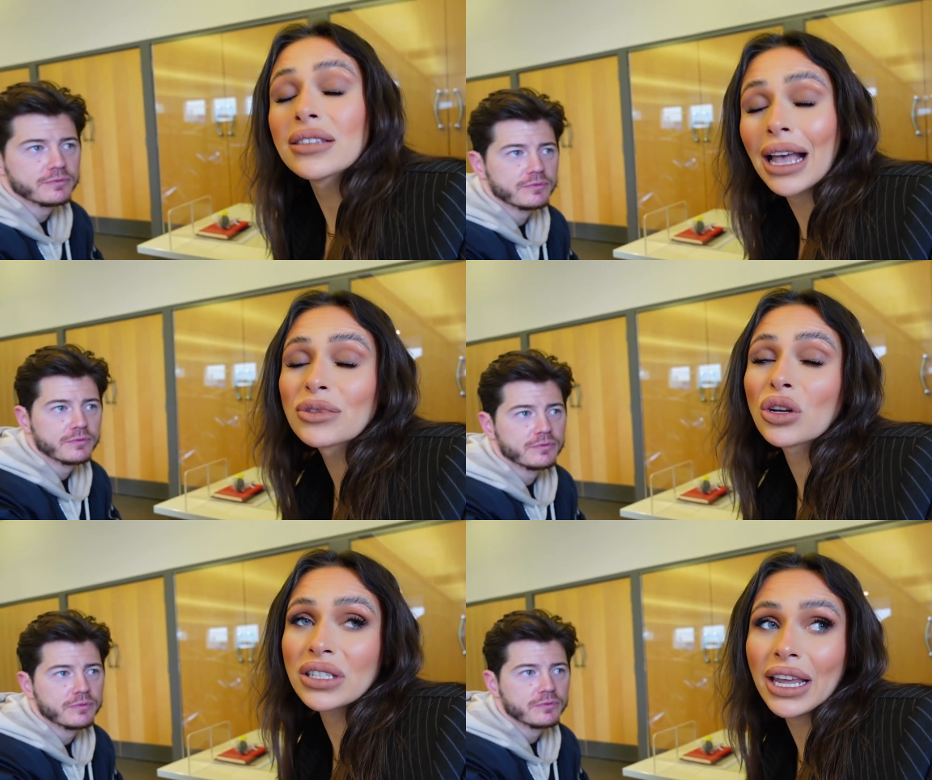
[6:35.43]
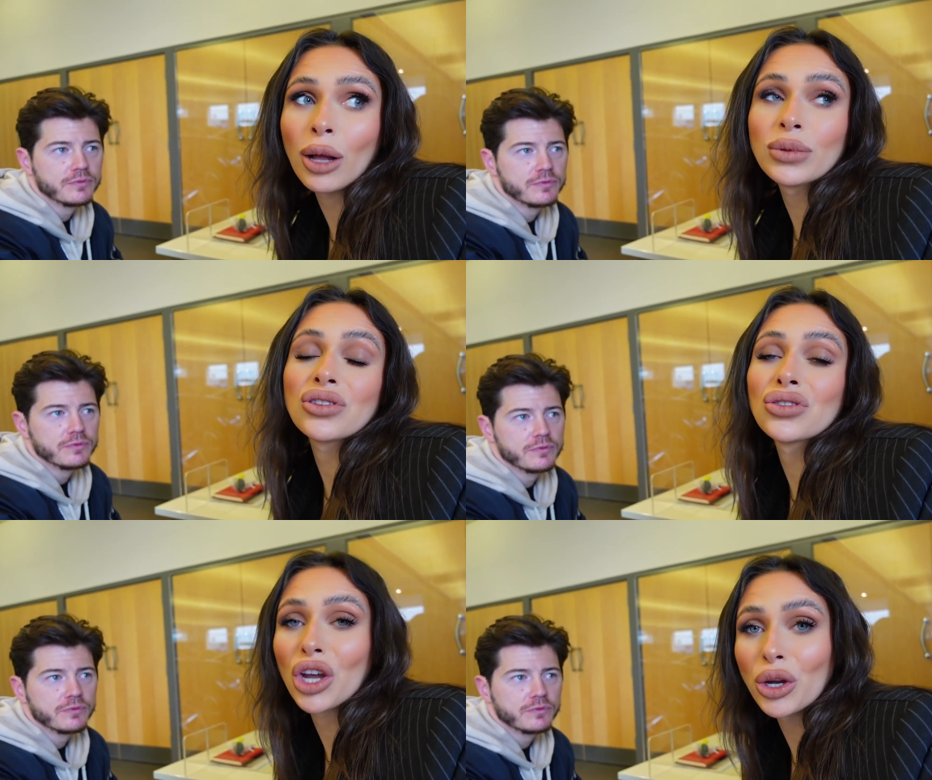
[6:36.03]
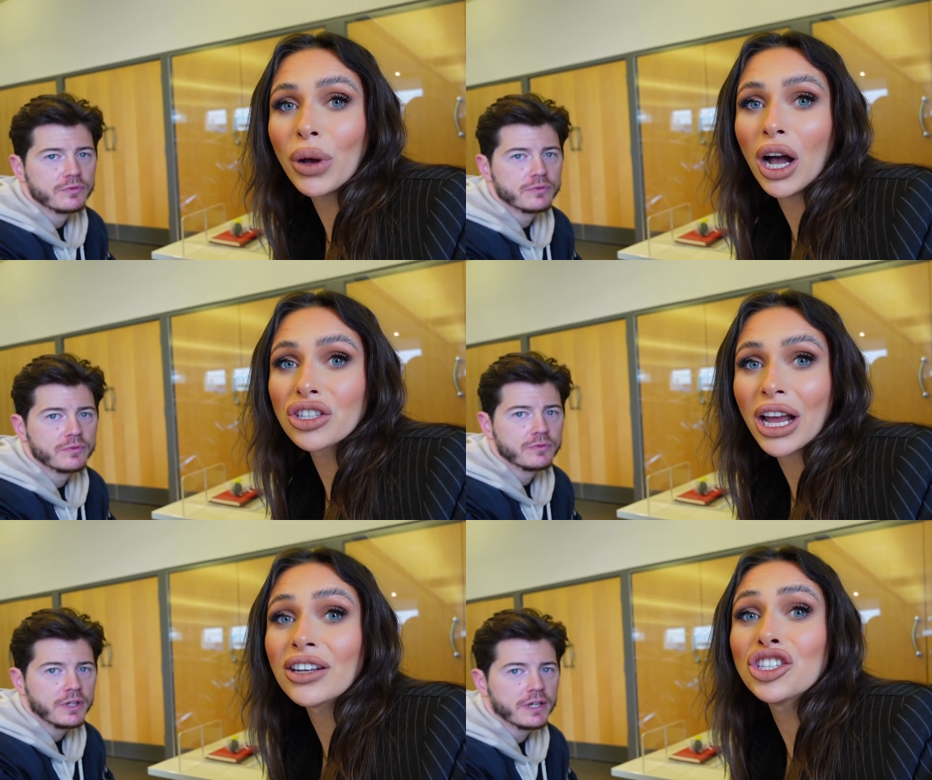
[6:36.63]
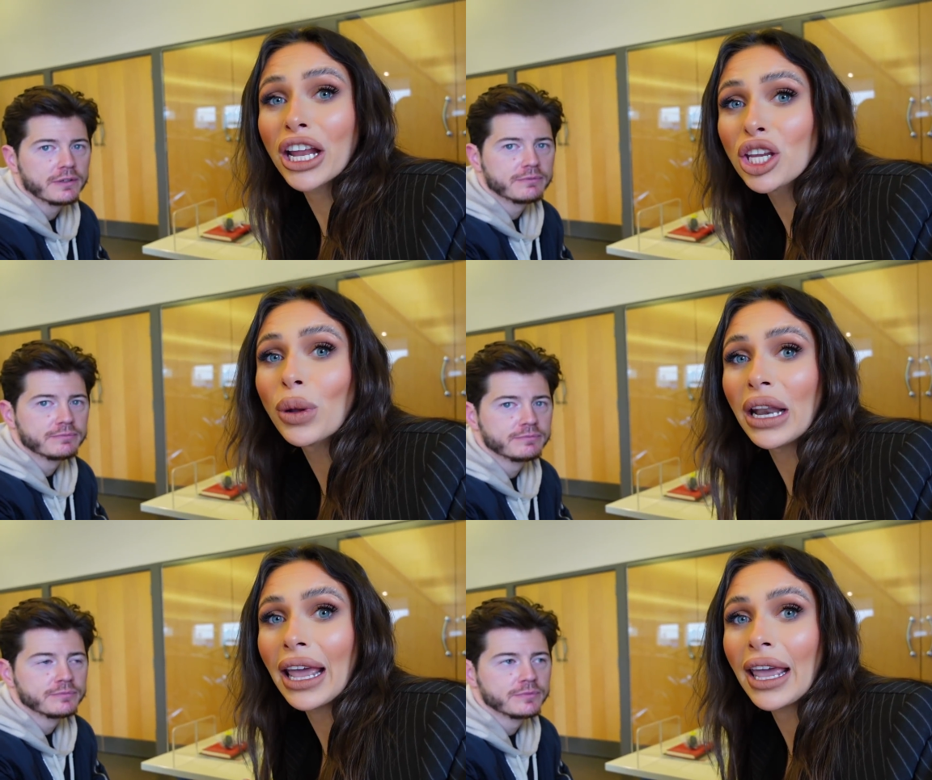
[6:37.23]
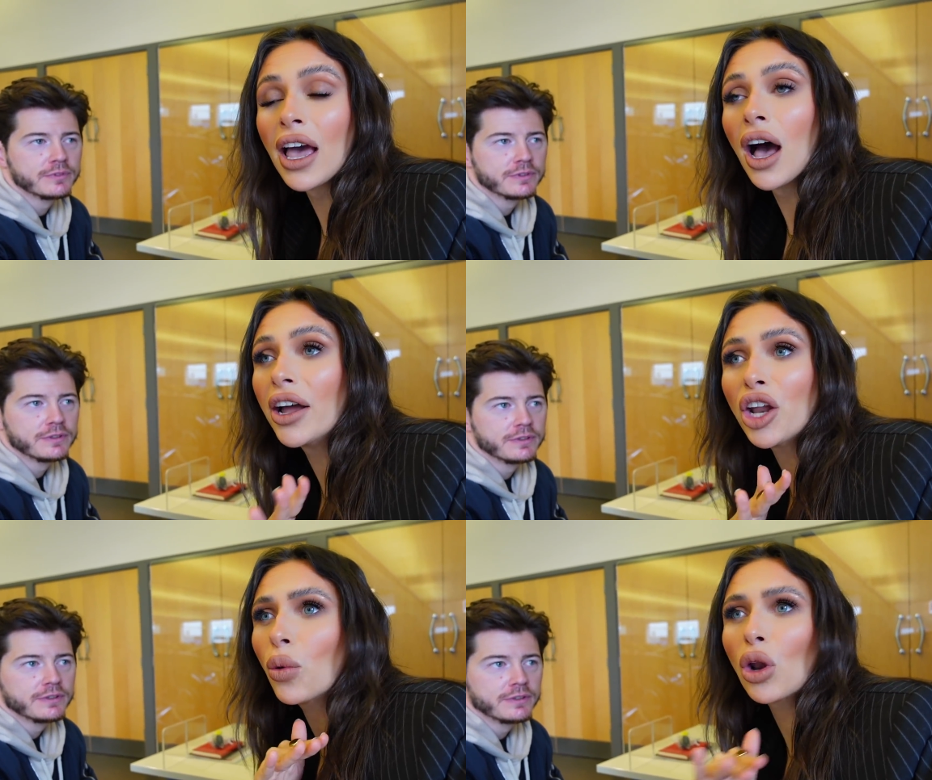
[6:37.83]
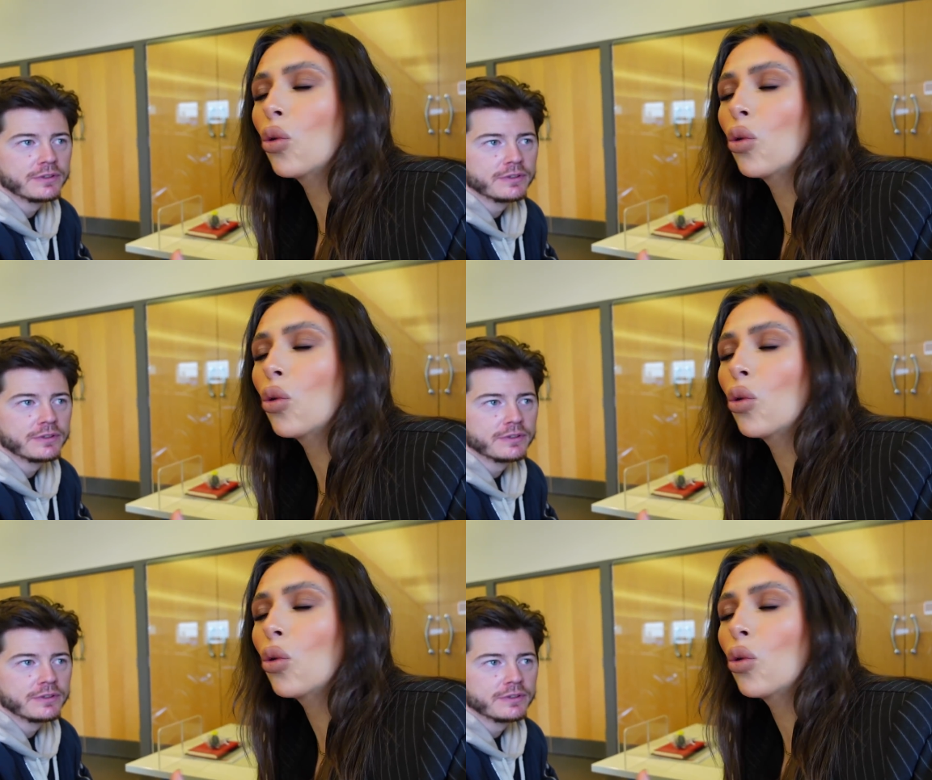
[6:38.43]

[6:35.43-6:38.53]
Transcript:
Speaker 1: Sam's honestly helped us so much, and yeah. genuinely, I know we'll